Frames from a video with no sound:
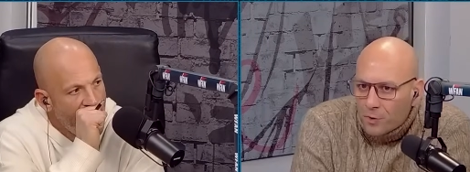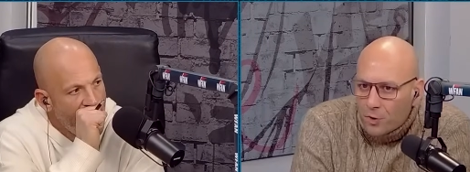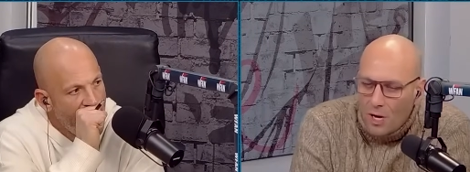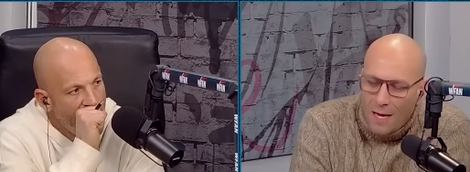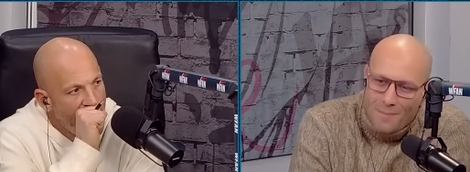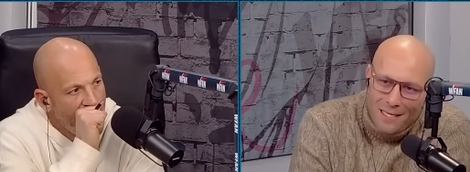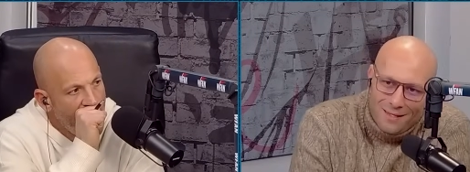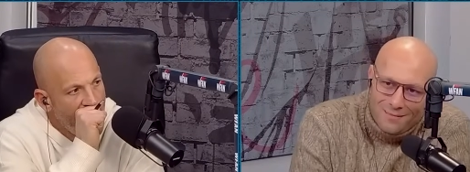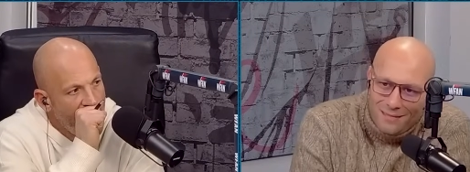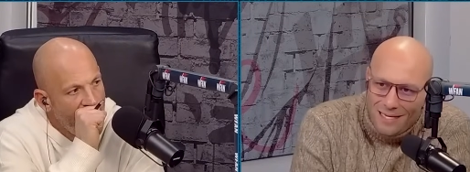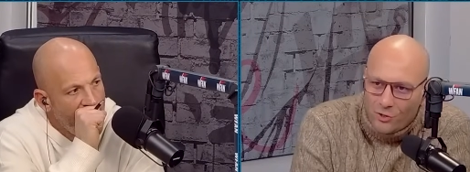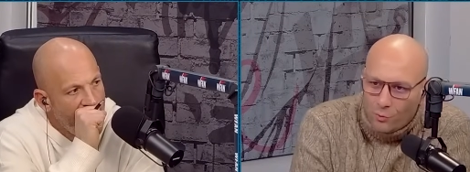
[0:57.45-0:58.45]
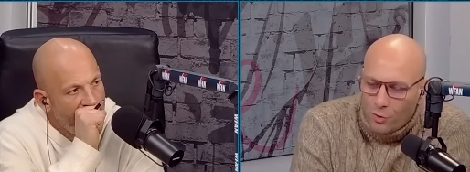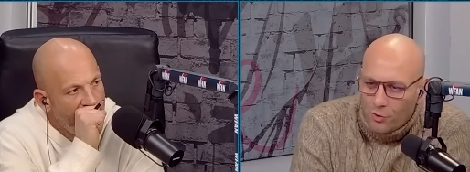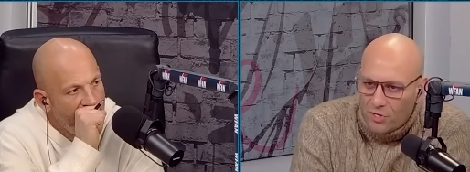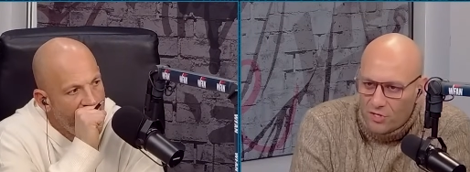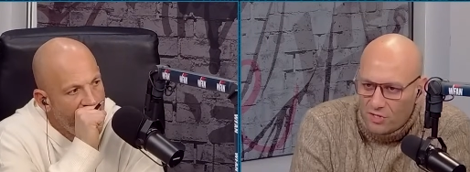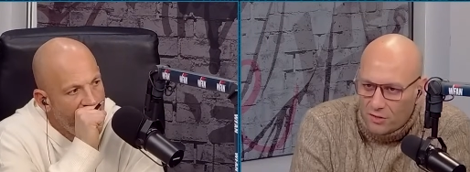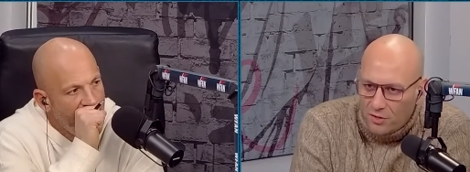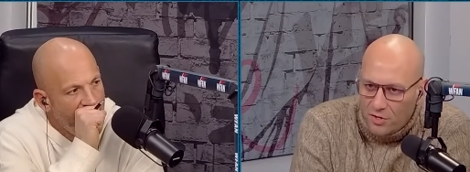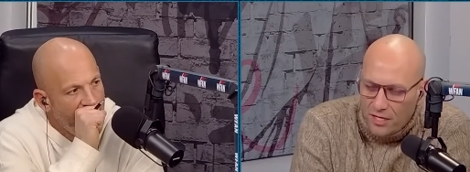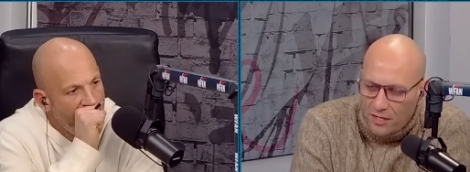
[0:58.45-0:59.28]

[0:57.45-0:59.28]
Speaker 1: I mean, is it realistic to think a